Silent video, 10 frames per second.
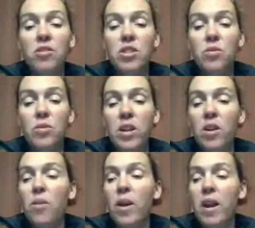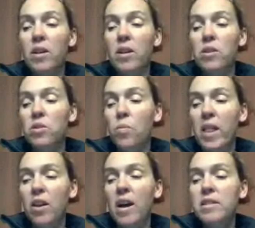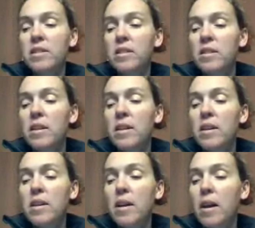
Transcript: the allergy trio, and the weight loss.